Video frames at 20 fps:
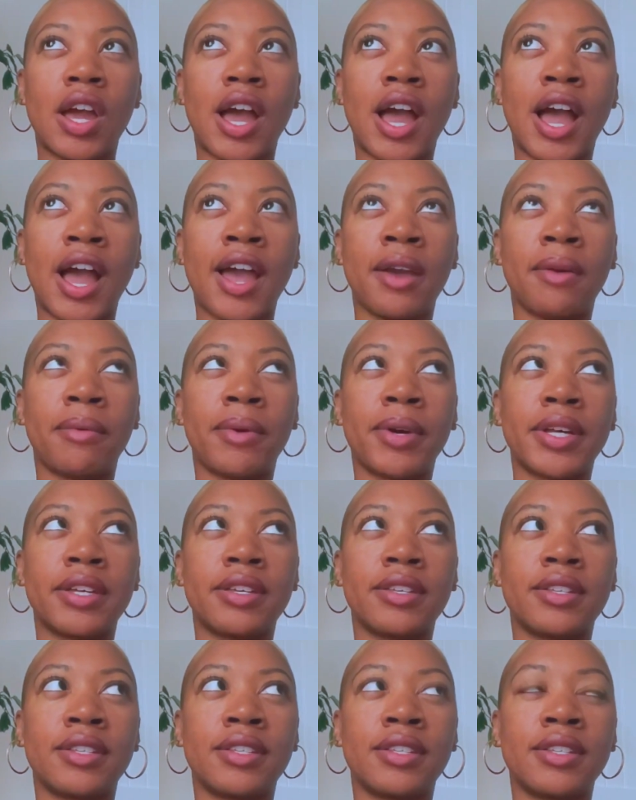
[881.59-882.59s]
I
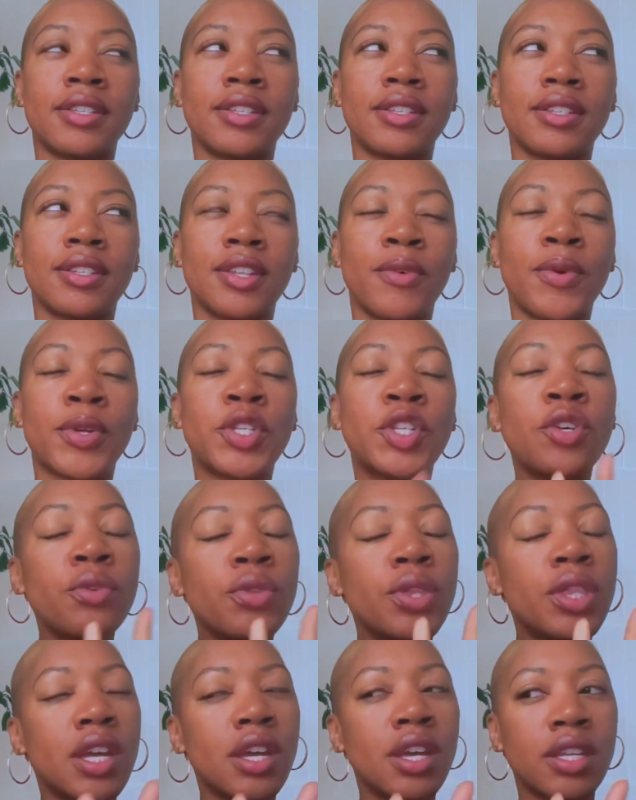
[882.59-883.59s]
was, there were two
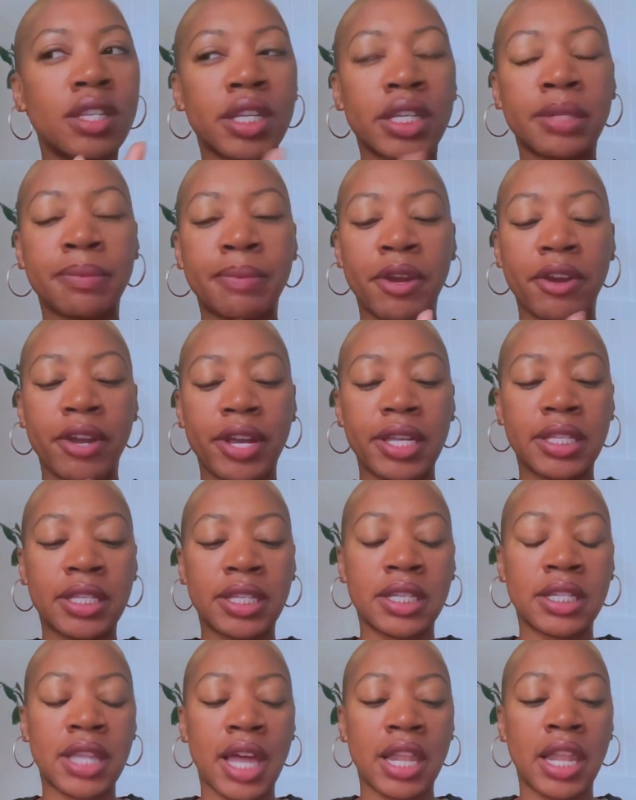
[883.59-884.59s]
things,
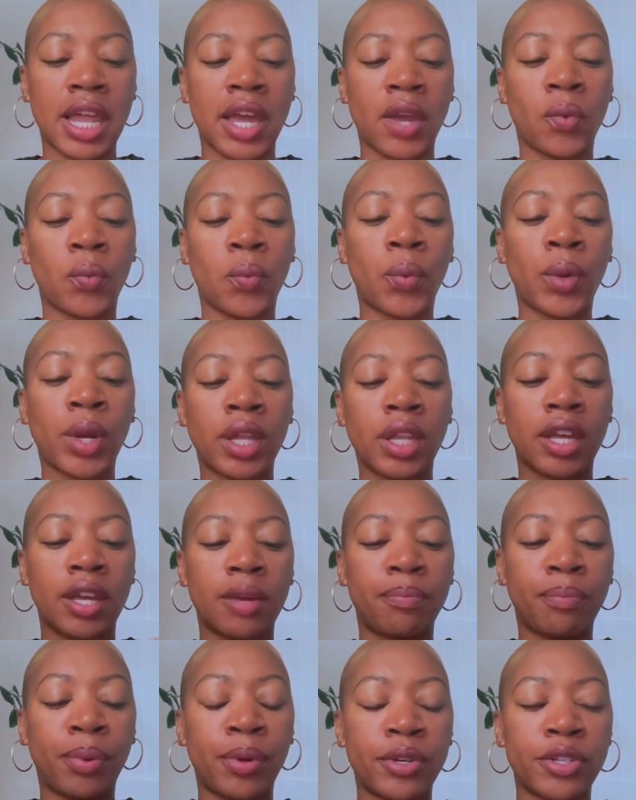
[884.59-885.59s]
experiences that like
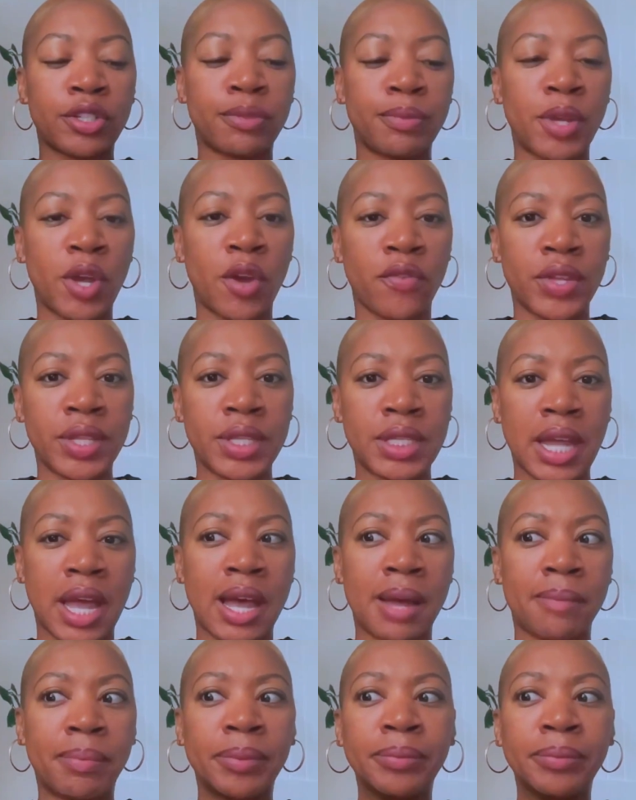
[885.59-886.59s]
really pushed me over the top